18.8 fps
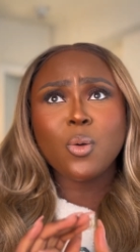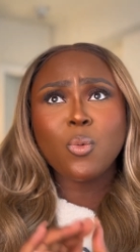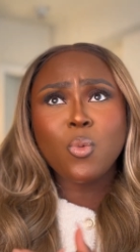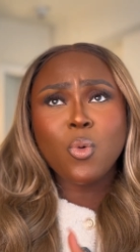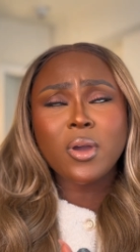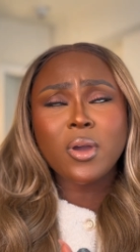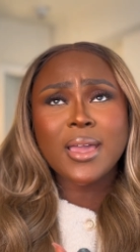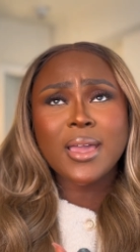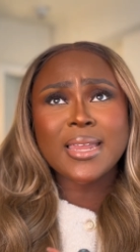
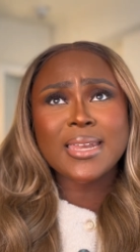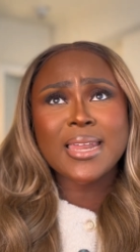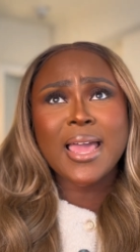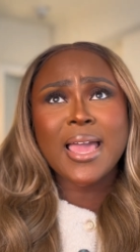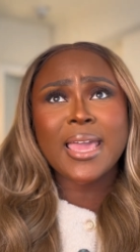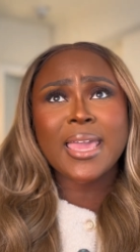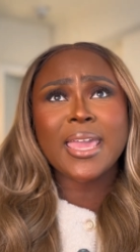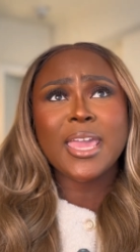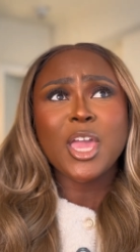What can
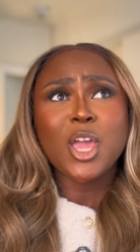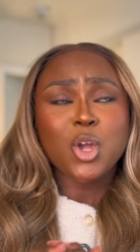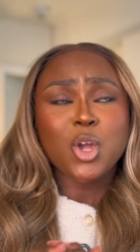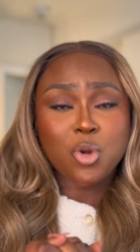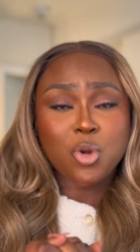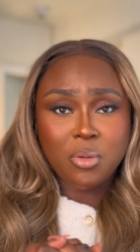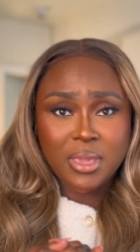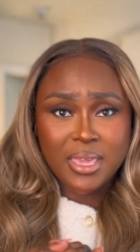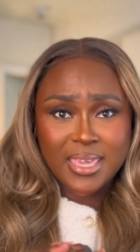I
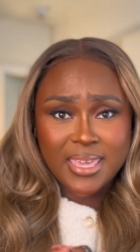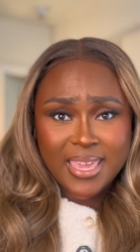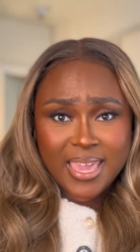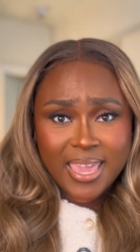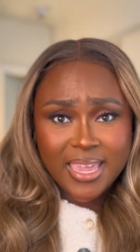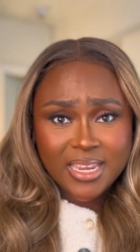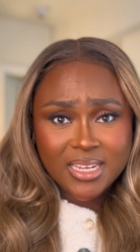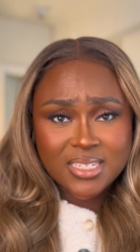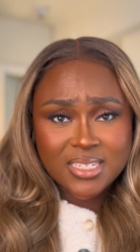
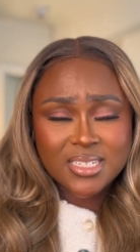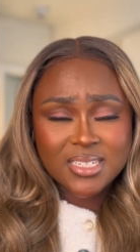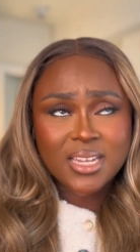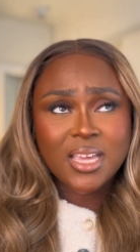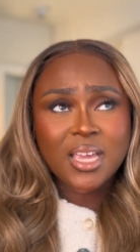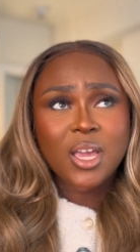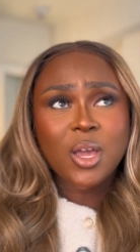create?